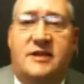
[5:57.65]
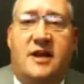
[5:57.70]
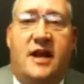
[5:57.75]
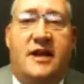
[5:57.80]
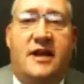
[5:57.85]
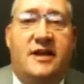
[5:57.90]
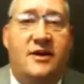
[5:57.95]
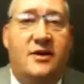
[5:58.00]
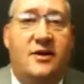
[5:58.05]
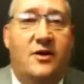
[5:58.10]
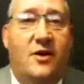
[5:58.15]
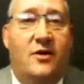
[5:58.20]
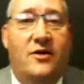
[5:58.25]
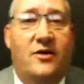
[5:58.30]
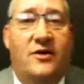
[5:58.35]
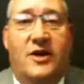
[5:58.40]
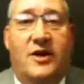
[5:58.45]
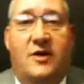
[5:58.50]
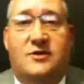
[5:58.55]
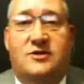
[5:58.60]
I didn't know
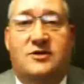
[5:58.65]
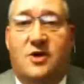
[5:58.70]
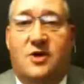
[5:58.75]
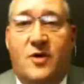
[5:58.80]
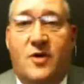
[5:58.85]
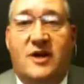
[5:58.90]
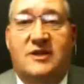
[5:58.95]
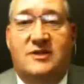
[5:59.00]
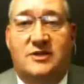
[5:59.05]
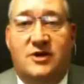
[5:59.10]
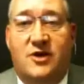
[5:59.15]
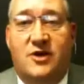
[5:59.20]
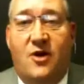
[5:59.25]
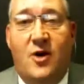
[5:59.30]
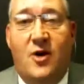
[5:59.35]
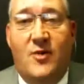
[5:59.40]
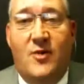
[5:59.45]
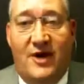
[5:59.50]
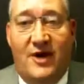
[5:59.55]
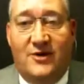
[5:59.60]
that there was so much to
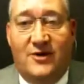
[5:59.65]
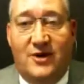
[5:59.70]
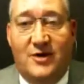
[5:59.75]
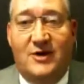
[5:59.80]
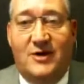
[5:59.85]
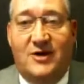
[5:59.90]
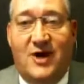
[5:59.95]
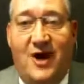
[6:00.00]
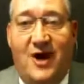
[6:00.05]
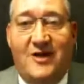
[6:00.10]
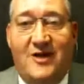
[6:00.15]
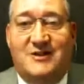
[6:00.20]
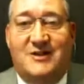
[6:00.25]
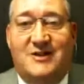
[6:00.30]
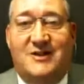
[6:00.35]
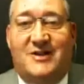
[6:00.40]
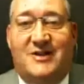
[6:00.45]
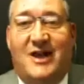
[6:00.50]
know about dermatology.